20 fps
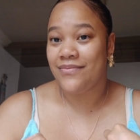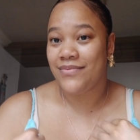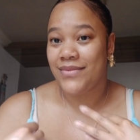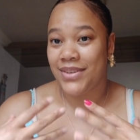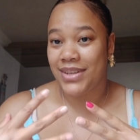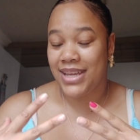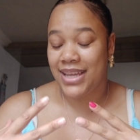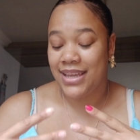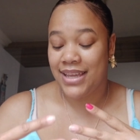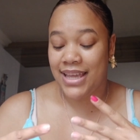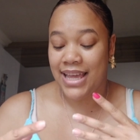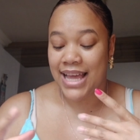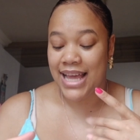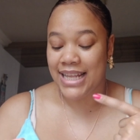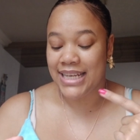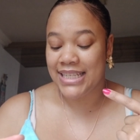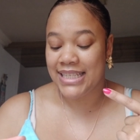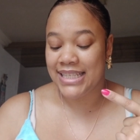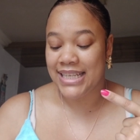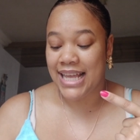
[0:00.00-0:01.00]
okay I
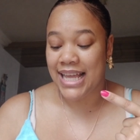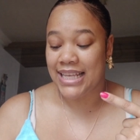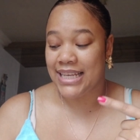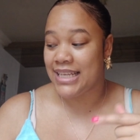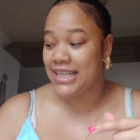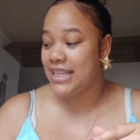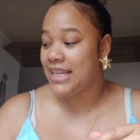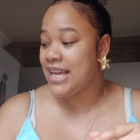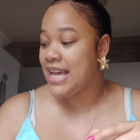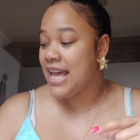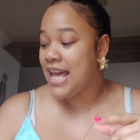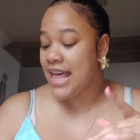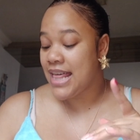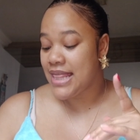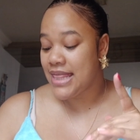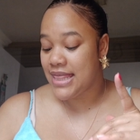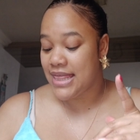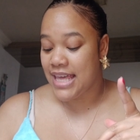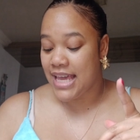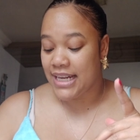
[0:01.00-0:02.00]
decided
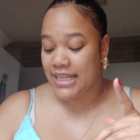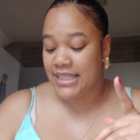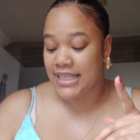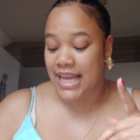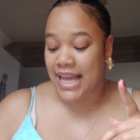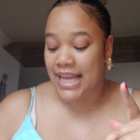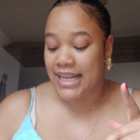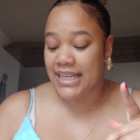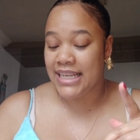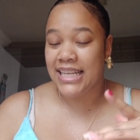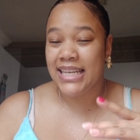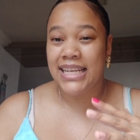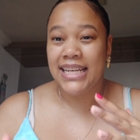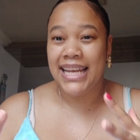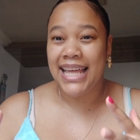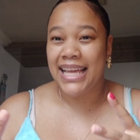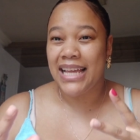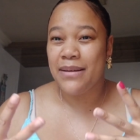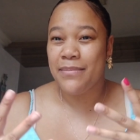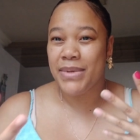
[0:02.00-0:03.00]
that I needed
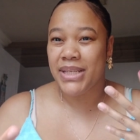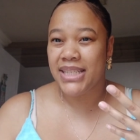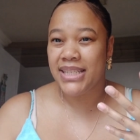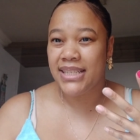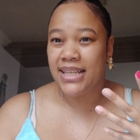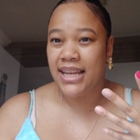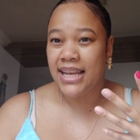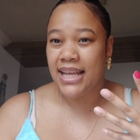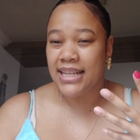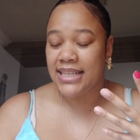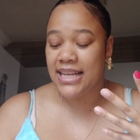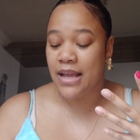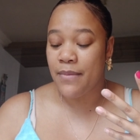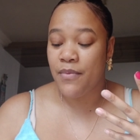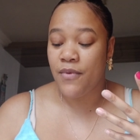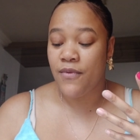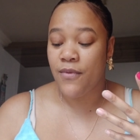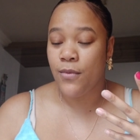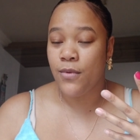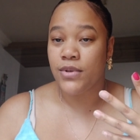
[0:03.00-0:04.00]
like a micellar type
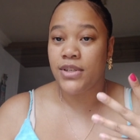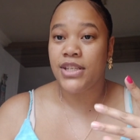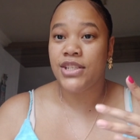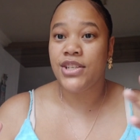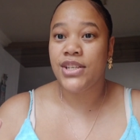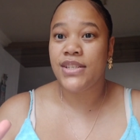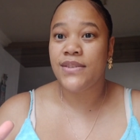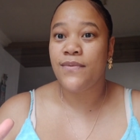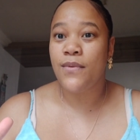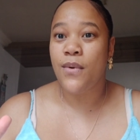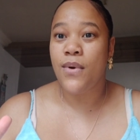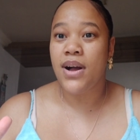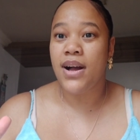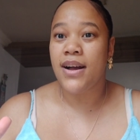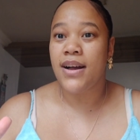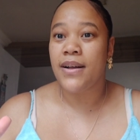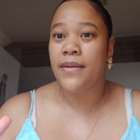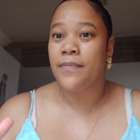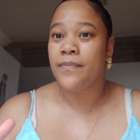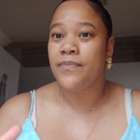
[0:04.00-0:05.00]
of water just for
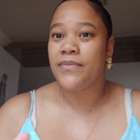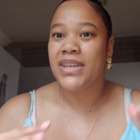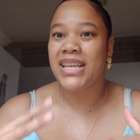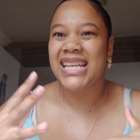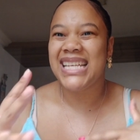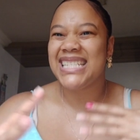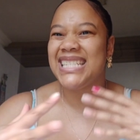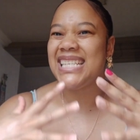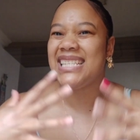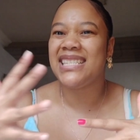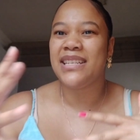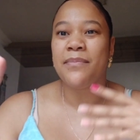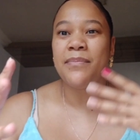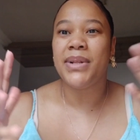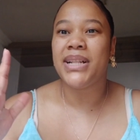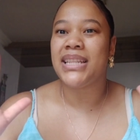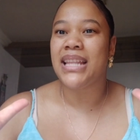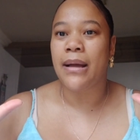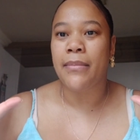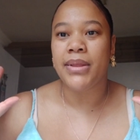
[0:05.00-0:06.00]
a easy
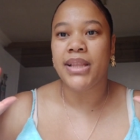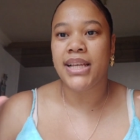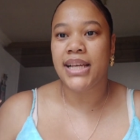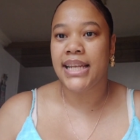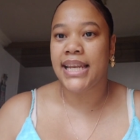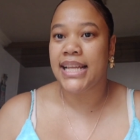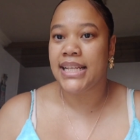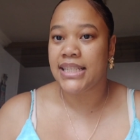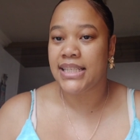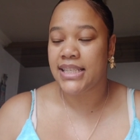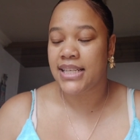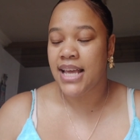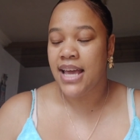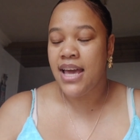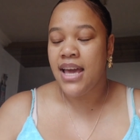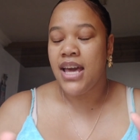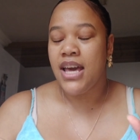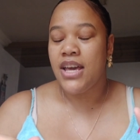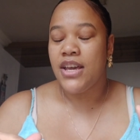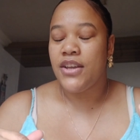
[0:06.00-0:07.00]
simple double cleanse
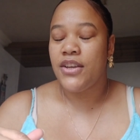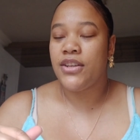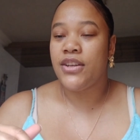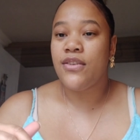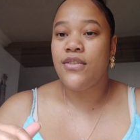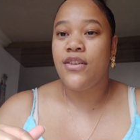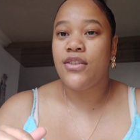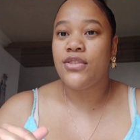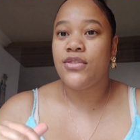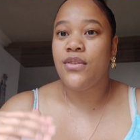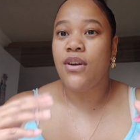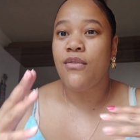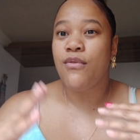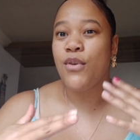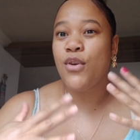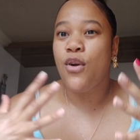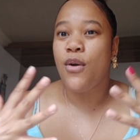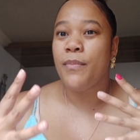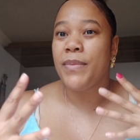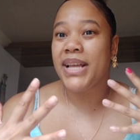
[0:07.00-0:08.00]
you know not to
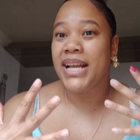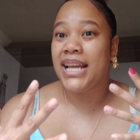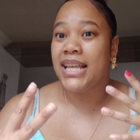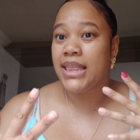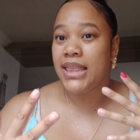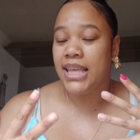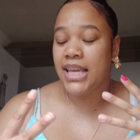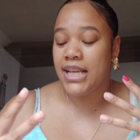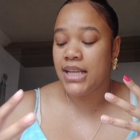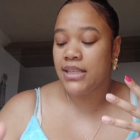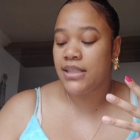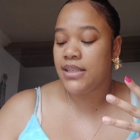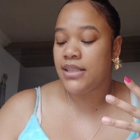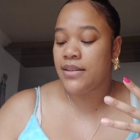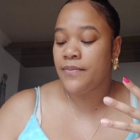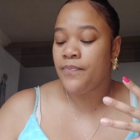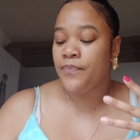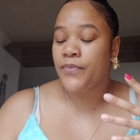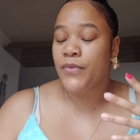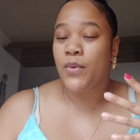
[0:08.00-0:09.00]
overcomplicate things
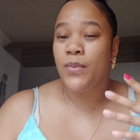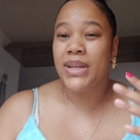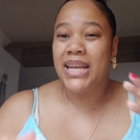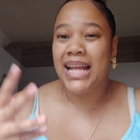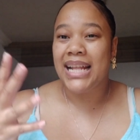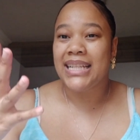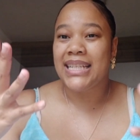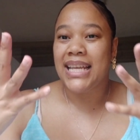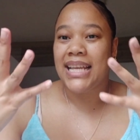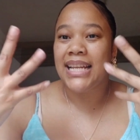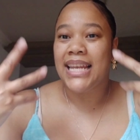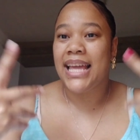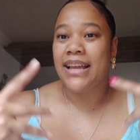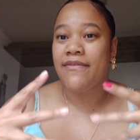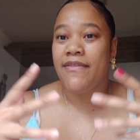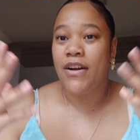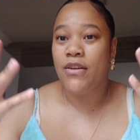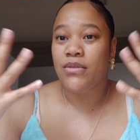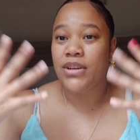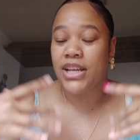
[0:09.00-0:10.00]
when I take like
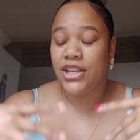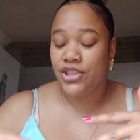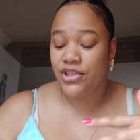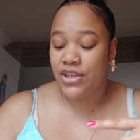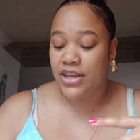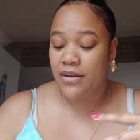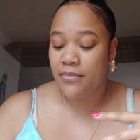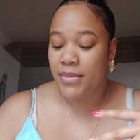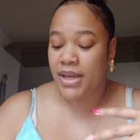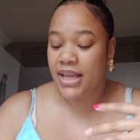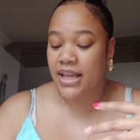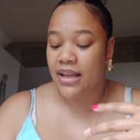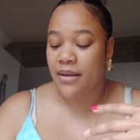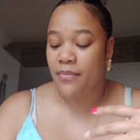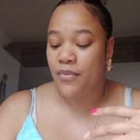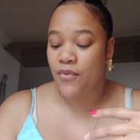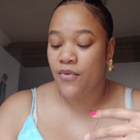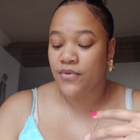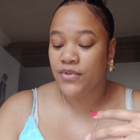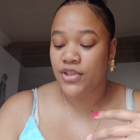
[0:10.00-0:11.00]
foundation and makeup
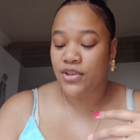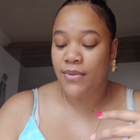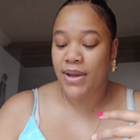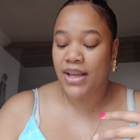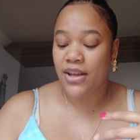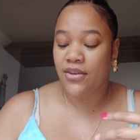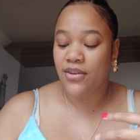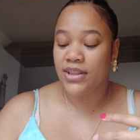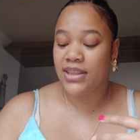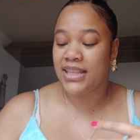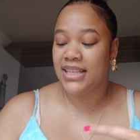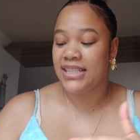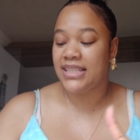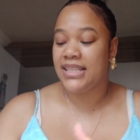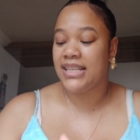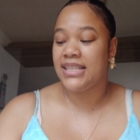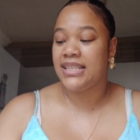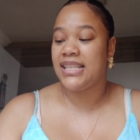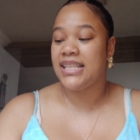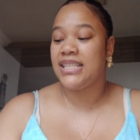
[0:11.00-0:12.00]
off so I got this
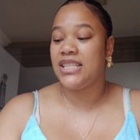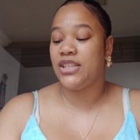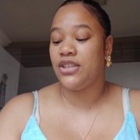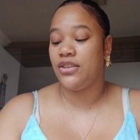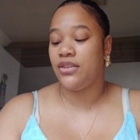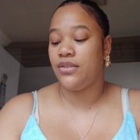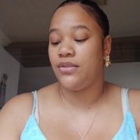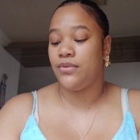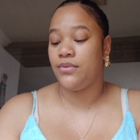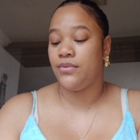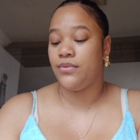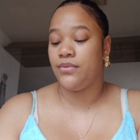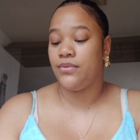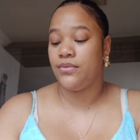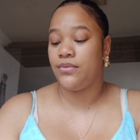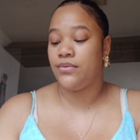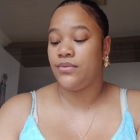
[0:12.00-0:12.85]
this is new